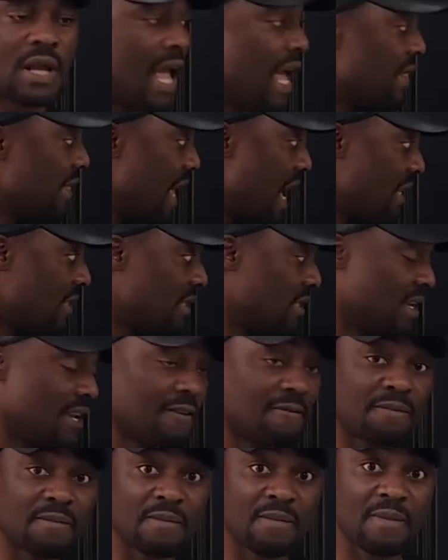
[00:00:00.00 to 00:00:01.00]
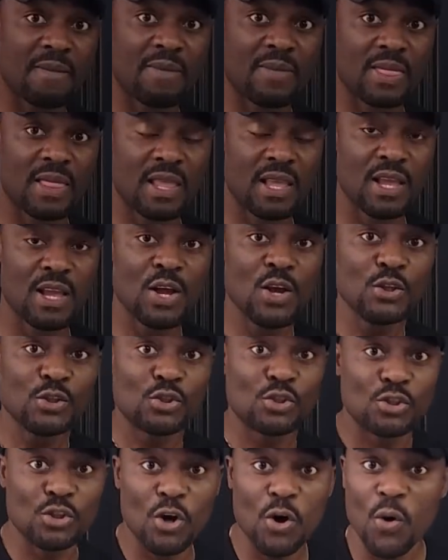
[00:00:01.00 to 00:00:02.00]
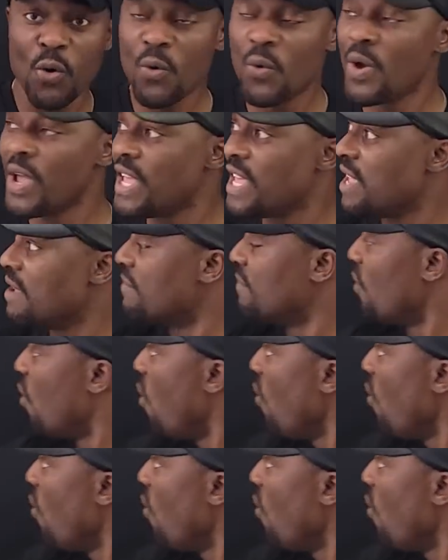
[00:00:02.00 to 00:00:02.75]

And that's it. So if